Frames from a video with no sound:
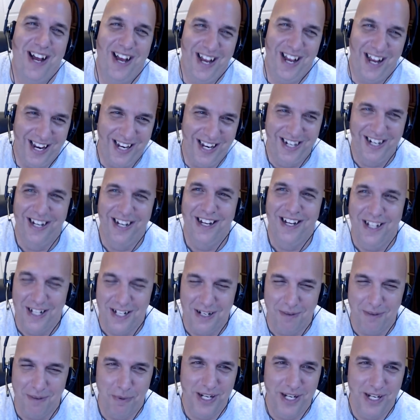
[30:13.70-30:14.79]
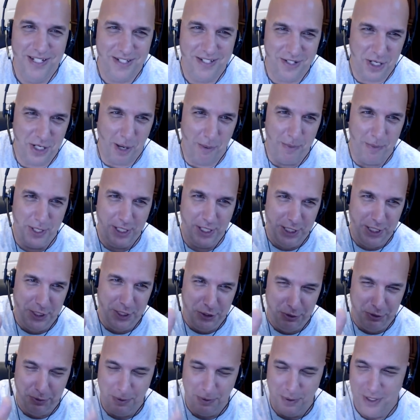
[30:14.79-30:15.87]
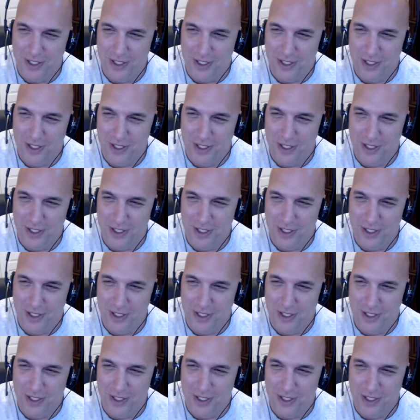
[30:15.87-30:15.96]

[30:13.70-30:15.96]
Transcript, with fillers: right. The police is coming to get you.